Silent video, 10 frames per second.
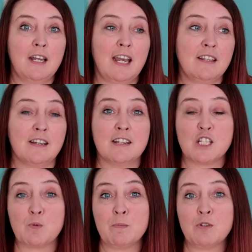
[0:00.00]
either
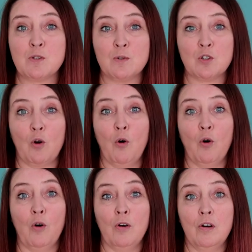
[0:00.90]
swimsuit
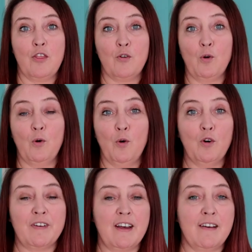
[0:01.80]
or throw
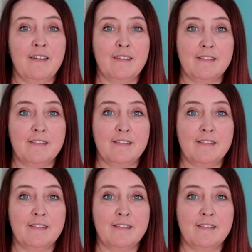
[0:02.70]
over,